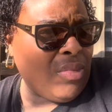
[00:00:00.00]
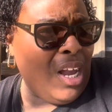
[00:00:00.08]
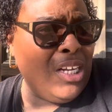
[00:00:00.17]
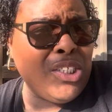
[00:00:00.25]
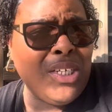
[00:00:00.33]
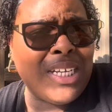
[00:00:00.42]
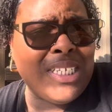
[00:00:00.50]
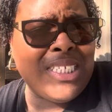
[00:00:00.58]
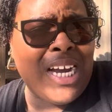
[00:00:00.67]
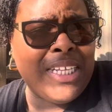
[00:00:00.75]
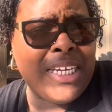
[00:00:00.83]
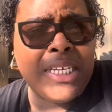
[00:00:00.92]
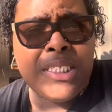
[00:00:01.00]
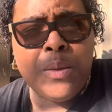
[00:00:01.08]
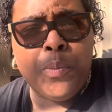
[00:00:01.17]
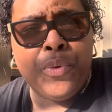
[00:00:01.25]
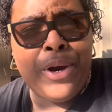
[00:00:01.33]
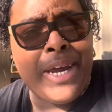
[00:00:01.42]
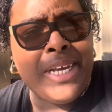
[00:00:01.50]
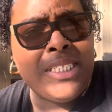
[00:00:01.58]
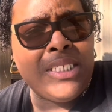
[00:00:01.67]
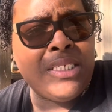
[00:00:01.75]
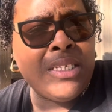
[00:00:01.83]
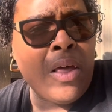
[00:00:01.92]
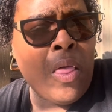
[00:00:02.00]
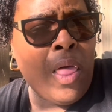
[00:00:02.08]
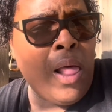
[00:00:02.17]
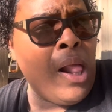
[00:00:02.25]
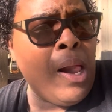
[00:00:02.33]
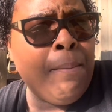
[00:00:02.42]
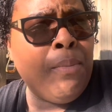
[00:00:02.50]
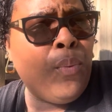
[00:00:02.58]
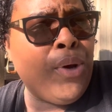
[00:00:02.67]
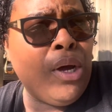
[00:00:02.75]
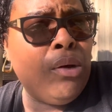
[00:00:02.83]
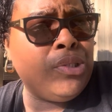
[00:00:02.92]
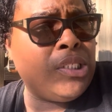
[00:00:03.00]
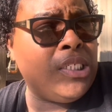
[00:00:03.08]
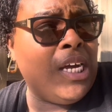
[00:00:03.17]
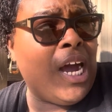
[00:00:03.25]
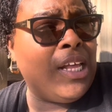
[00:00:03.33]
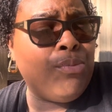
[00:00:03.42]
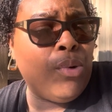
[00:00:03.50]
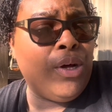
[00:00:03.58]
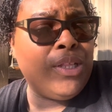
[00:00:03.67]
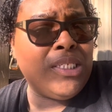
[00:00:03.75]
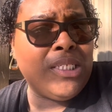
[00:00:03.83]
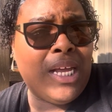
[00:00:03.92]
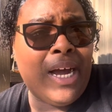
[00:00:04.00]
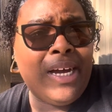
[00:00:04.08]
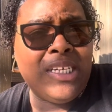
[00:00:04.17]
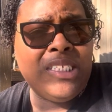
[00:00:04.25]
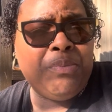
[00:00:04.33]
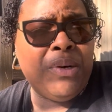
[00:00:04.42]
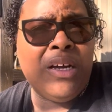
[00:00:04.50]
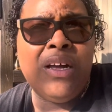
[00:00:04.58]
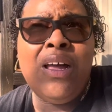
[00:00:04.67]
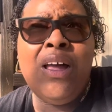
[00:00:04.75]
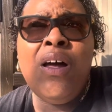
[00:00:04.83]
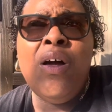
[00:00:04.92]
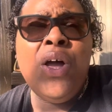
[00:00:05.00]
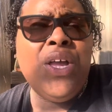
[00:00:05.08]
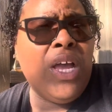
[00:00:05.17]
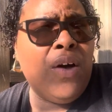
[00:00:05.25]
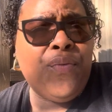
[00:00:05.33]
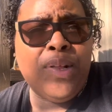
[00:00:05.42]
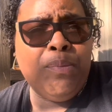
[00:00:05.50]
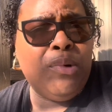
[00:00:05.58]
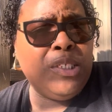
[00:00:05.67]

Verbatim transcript: until i decide to get some braids we're gonna see how the well this lasts but yeah for the most